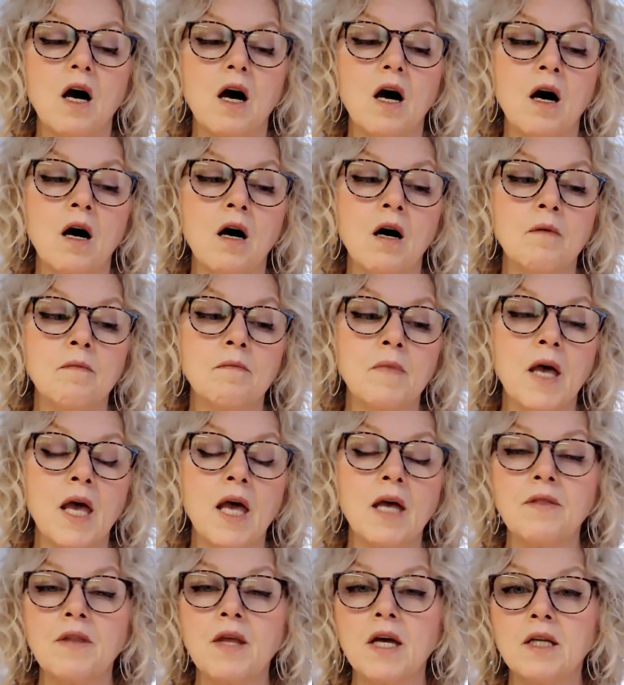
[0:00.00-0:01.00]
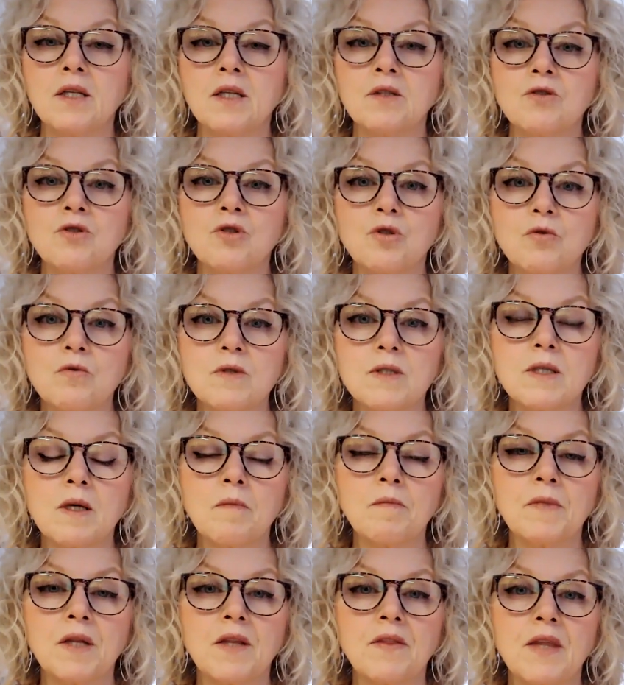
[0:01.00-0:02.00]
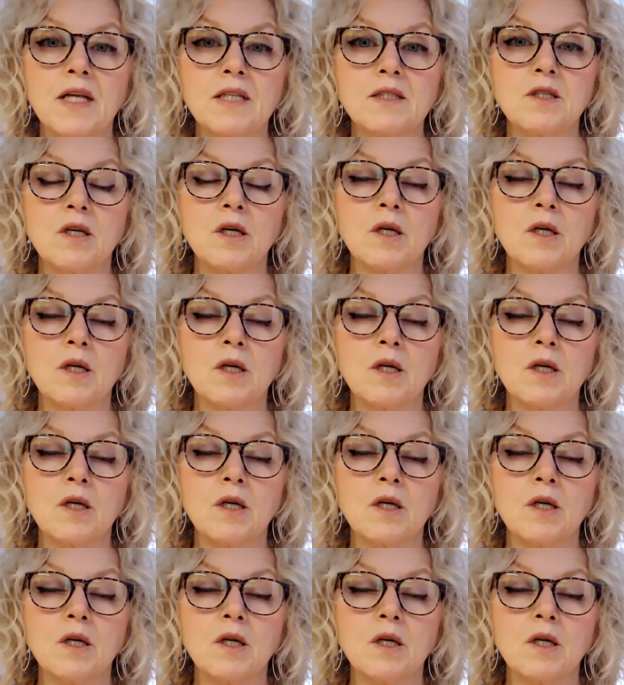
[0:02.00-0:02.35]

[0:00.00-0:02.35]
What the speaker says: And then choose something that's